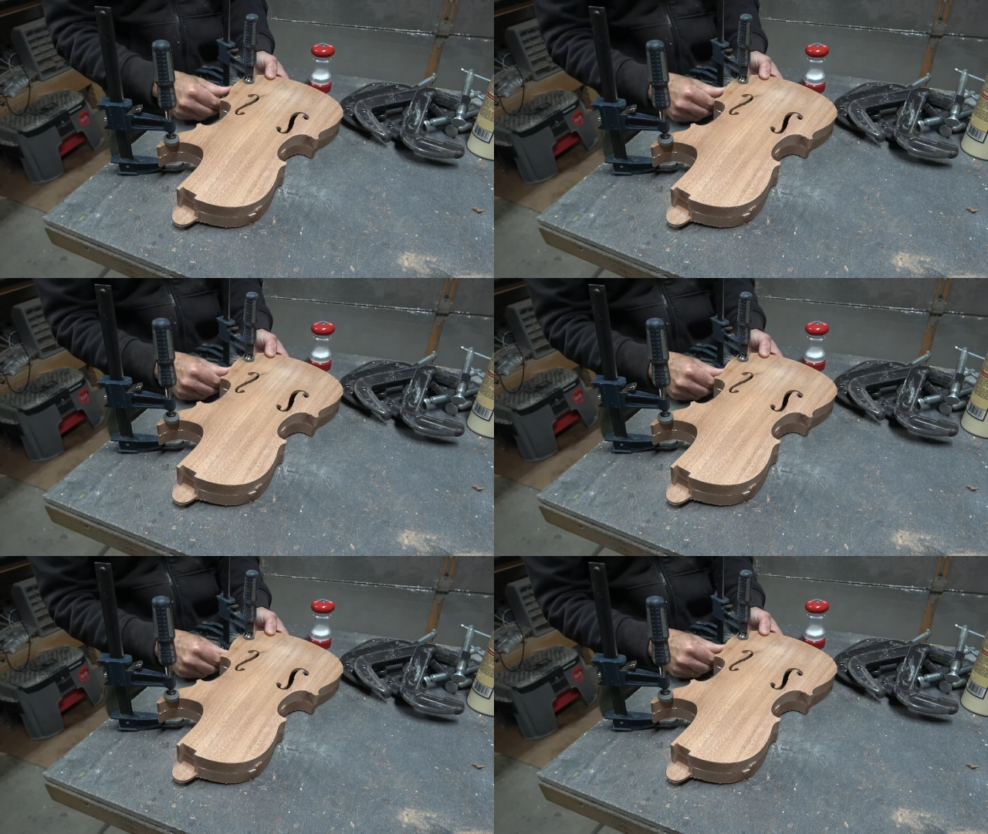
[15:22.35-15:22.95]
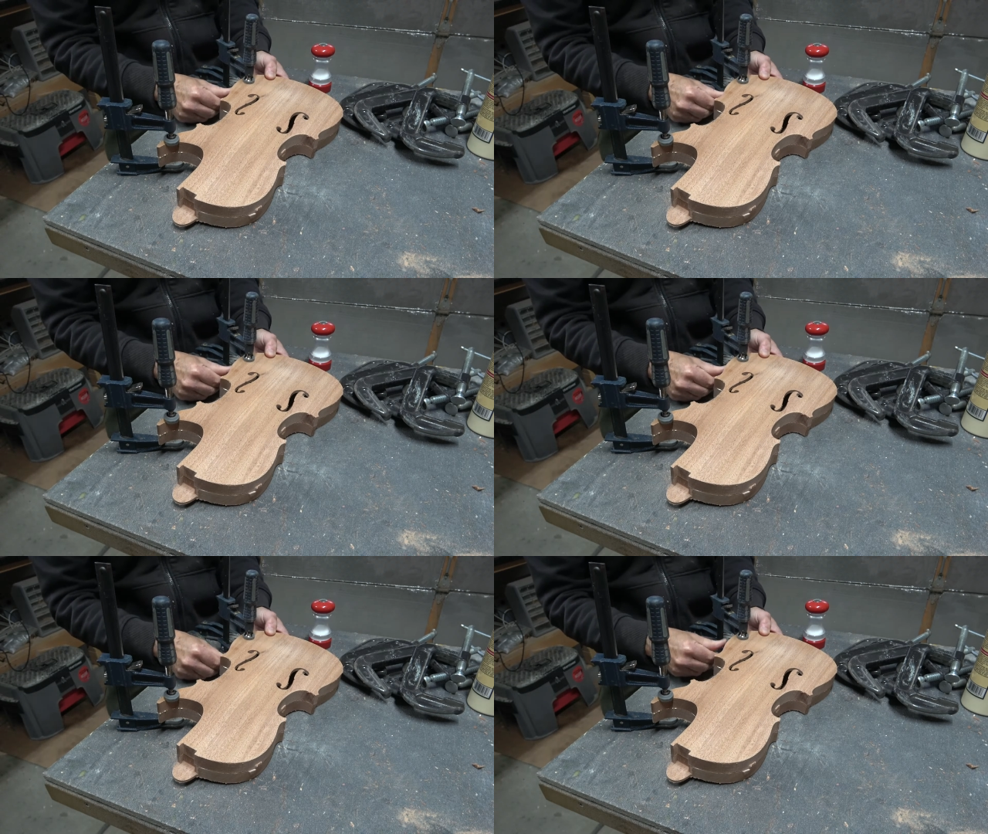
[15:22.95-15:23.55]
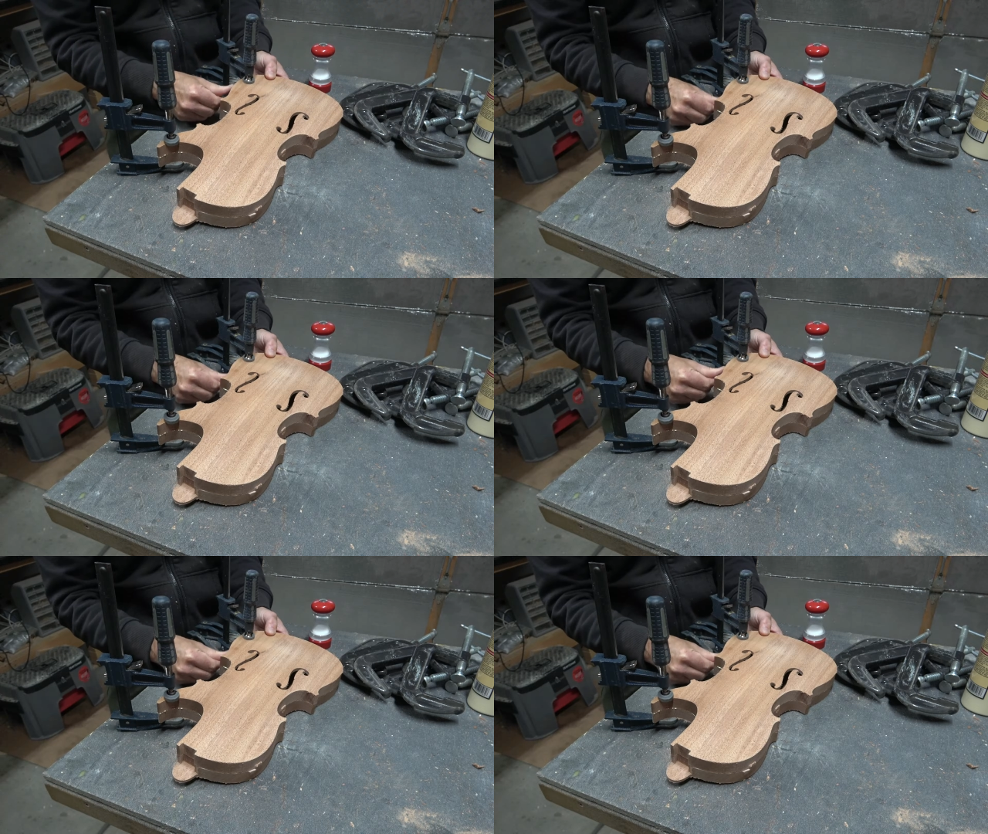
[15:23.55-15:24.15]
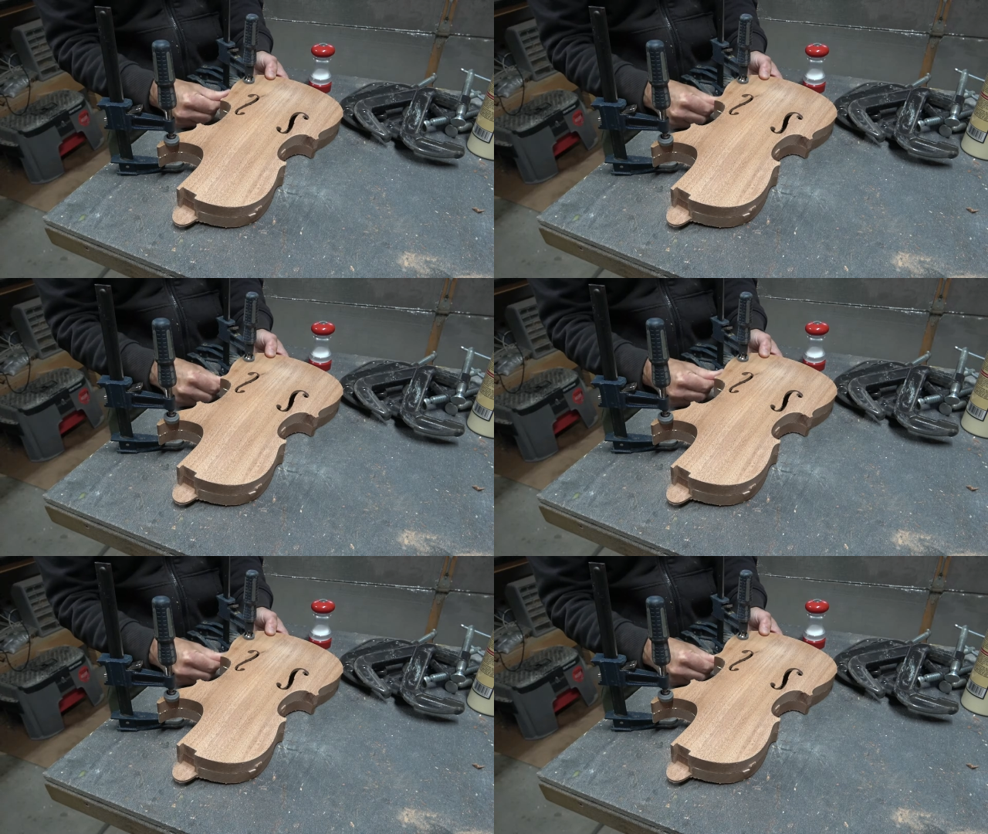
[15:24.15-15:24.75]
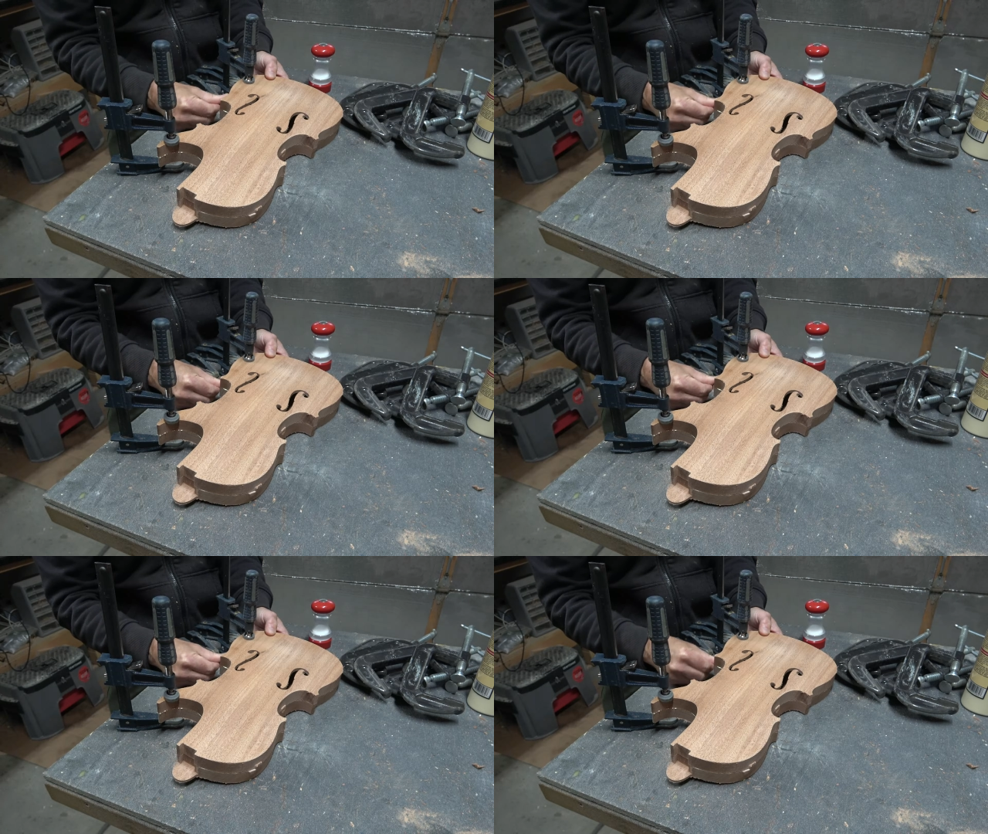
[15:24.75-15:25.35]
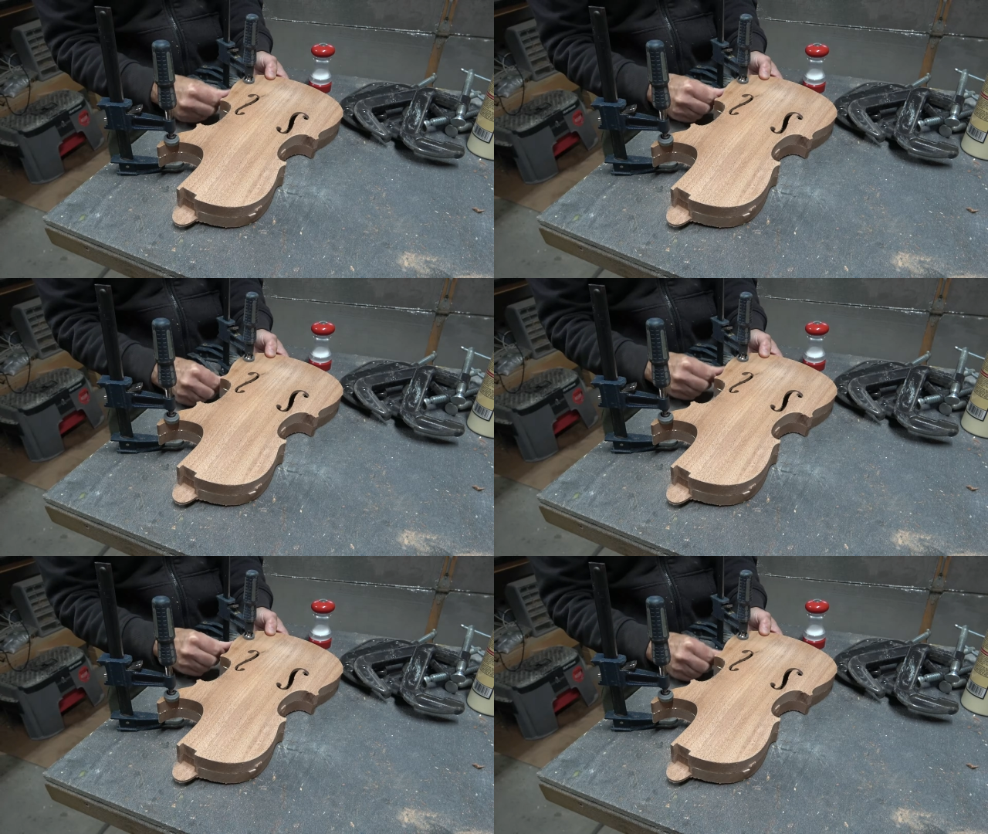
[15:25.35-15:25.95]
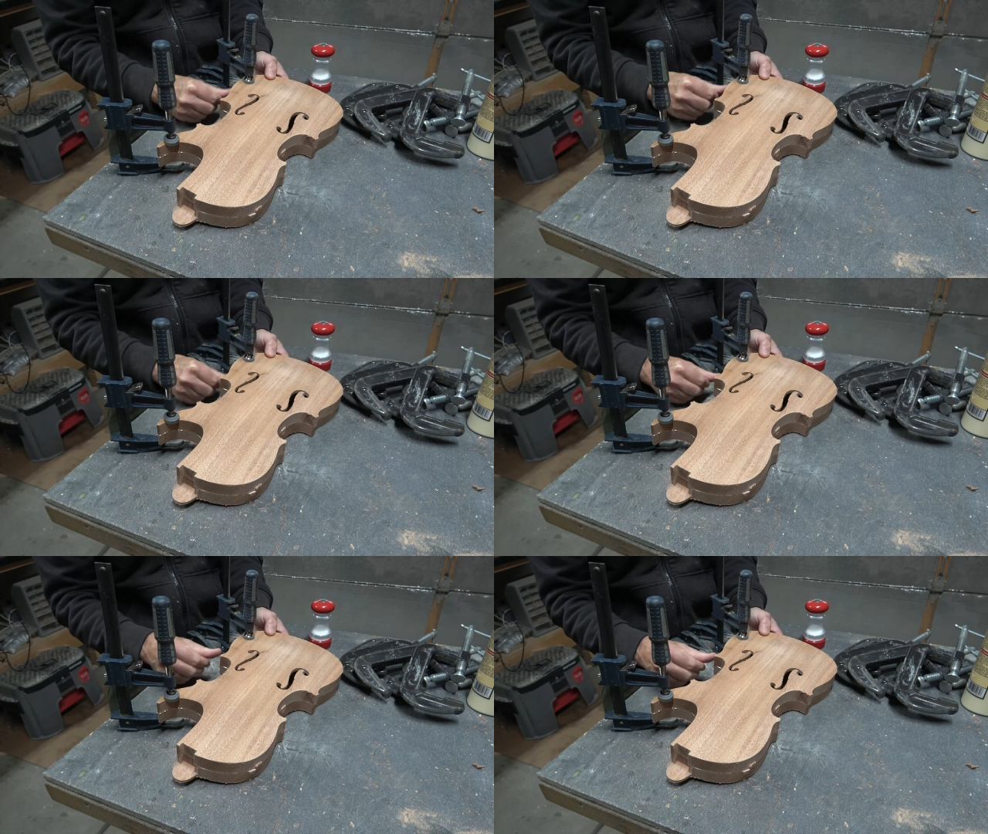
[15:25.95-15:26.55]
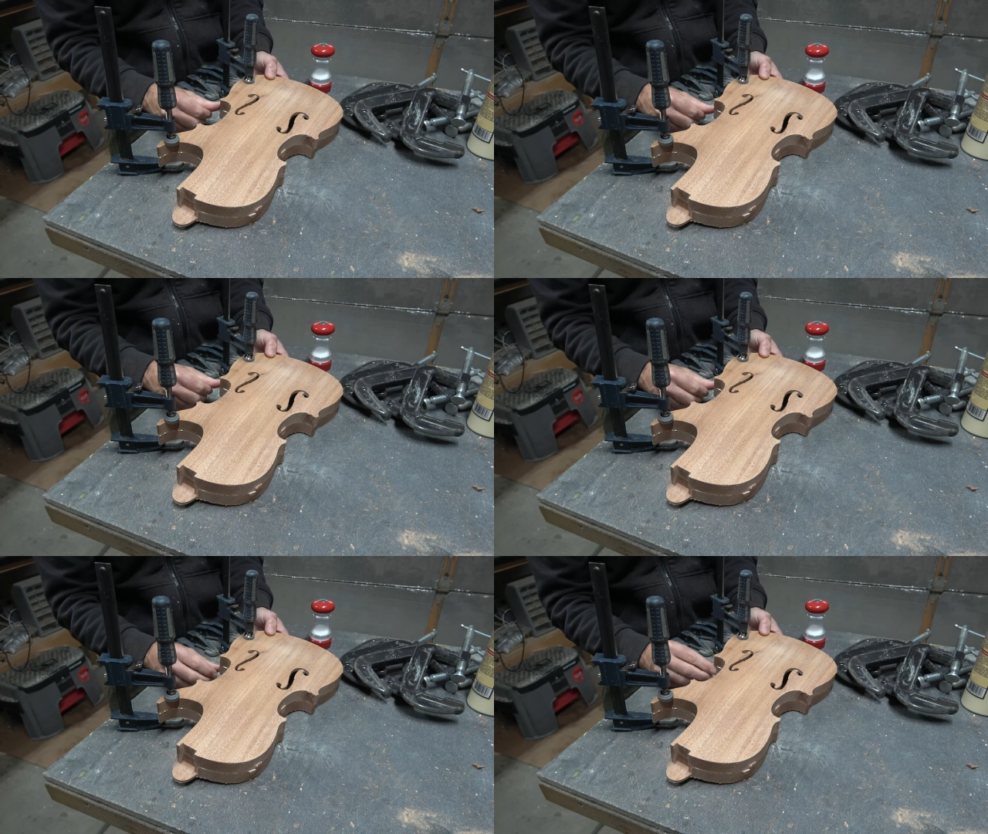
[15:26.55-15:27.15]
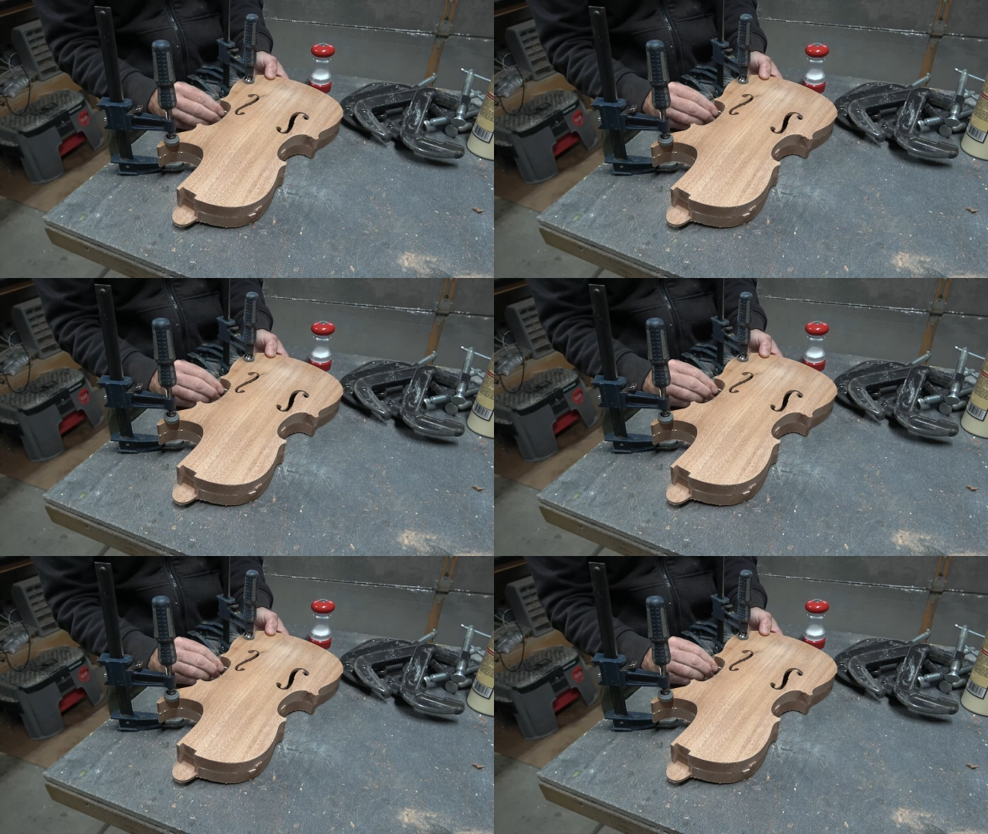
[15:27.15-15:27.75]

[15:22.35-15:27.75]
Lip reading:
Nobody's mouth can be seen.